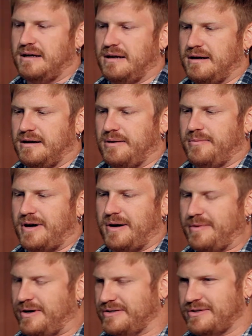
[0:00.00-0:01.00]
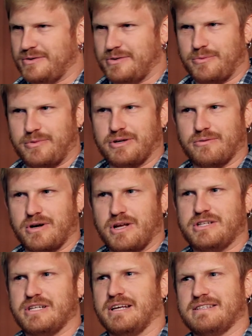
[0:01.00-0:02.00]
I'm also a big
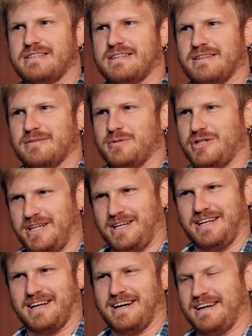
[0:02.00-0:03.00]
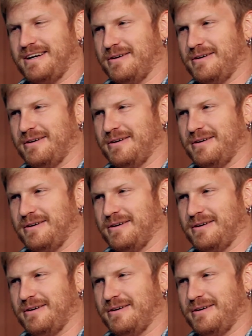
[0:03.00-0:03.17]
Rage Against the Machine guy.